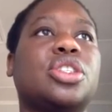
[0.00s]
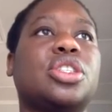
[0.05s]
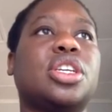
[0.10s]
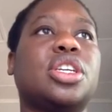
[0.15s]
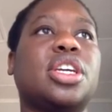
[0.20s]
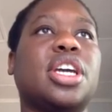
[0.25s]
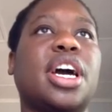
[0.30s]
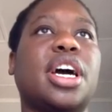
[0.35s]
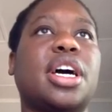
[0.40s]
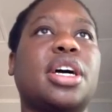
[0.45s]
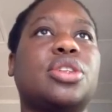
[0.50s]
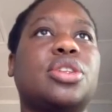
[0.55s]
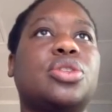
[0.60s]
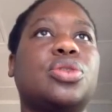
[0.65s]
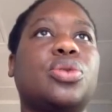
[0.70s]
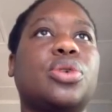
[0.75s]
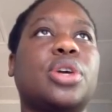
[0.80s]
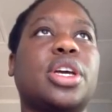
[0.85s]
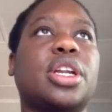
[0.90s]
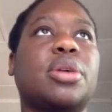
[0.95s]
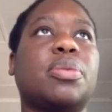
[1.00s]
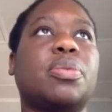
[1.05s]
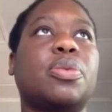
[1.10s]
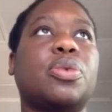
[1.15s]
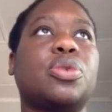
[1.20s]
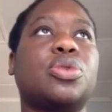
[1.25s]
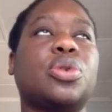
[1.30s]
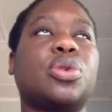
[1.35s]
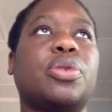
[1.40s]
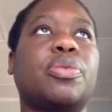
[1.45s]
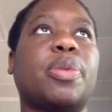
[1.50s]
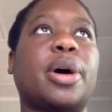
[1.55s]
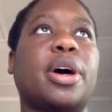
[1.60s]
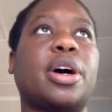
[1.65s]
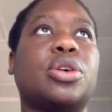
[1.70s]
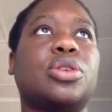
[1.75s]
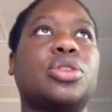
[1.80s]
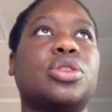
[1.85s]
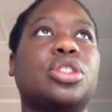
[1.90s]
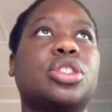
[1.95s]
yeah, talking sort of
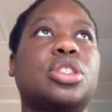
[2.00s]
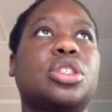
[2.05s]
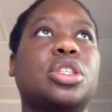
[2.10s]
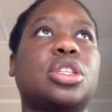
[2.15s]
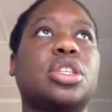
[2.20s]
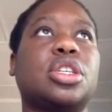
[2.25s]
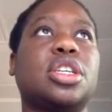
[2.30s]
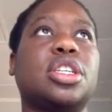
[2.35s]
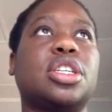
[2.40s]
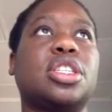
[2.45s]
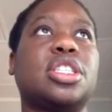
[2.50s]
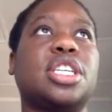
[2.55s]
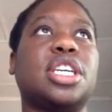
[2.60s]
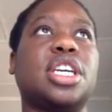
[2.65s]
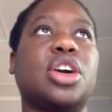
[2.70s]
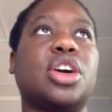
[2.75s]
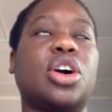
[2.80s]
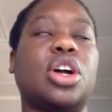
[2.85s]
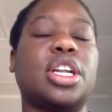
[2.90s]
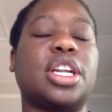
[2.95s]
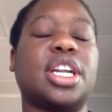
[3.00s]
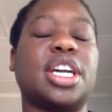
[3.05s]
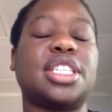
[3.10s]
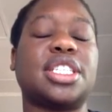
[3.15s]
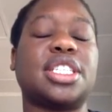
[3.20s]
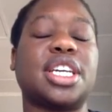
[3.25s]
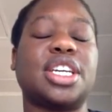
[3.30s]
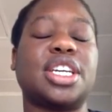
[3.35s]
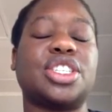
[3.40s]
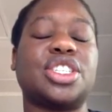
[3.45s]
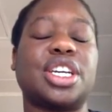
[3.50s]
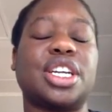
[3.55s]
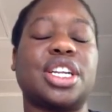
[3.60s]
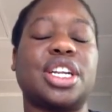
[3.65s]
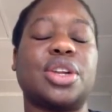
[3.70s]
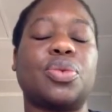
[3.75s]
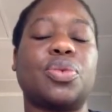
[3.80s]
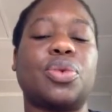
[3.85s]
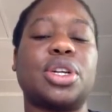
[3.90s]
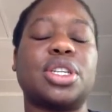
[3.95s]
about decolonization
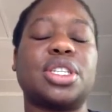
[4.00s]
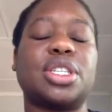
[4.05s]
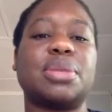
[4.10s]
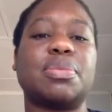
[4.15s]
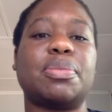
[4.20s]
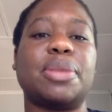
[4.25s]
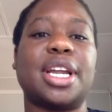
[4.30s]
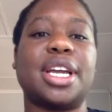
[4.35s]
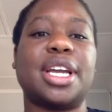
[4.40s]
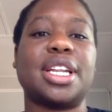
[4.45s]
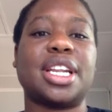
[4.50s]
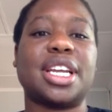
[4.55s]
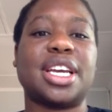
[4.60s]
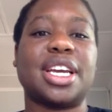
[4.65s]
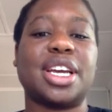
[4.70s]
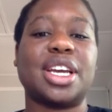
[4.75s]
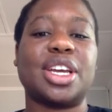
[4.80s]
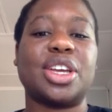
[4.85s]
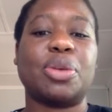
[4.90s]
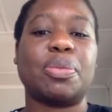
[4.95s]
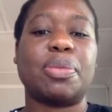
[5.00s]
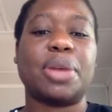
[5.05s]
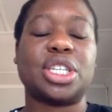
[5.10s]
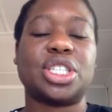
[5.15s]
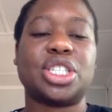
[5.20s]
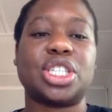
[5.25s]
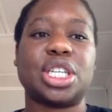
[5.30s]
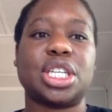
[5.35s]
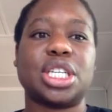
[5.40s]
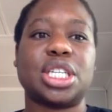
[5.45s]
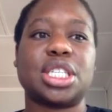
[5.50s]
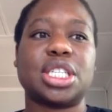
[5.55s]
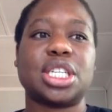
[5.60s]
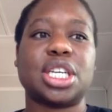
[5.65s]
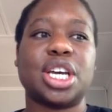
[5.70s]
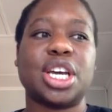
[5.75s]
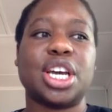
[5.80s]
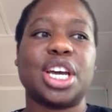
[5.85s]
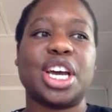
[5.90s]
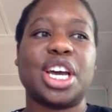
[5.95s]
and what Minenhle, you mentioned
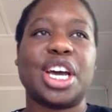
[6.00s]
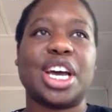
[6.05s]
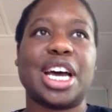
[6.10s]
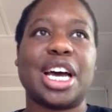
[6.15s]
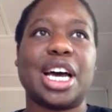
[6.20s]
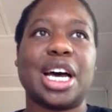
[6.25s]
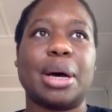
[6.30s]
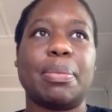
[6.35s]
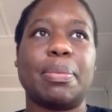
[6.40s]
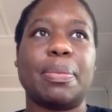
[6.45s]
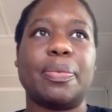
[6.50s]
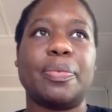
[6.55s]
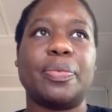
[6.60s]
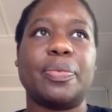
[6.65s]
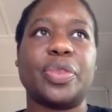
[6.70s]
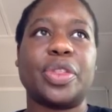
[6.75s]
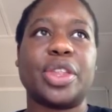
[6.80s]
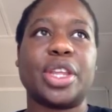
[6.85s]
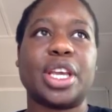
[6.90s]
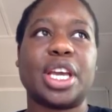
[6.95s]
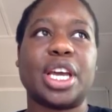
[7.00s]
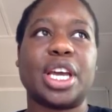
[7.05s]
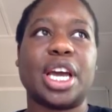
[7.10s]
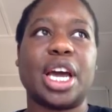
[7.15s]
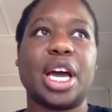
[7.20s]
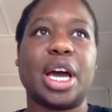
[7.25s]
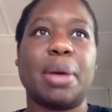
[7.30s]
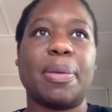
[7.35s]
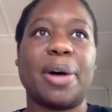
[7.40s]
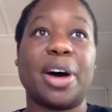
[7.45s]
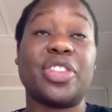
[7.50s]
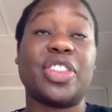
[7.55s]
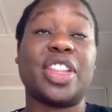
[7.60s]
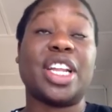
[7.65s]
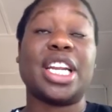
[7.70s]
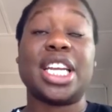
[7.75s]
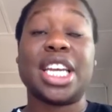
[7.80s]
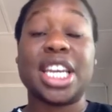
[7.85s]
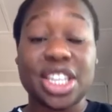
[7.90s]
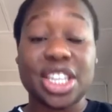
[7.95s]
about the
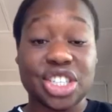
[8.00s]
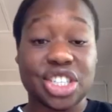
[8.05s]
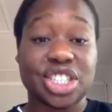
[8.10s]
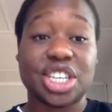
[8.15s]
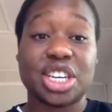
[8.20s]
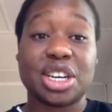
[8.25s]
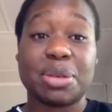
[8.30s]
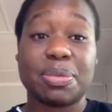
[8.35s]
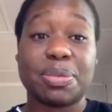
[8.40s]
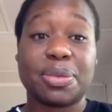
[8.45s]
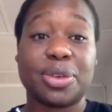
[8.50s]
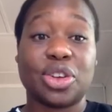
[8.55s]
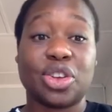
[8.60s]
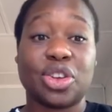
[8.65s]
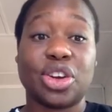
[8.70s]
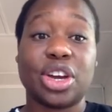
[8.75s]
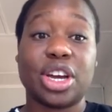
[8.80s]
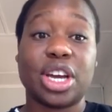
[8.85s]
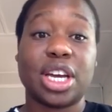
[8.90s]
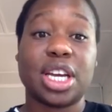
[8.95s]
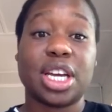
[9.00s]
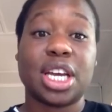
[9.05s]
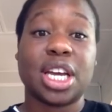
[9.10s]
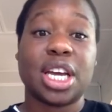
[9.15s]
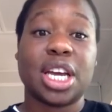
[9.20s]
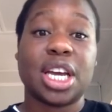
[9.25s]
leadership, you know,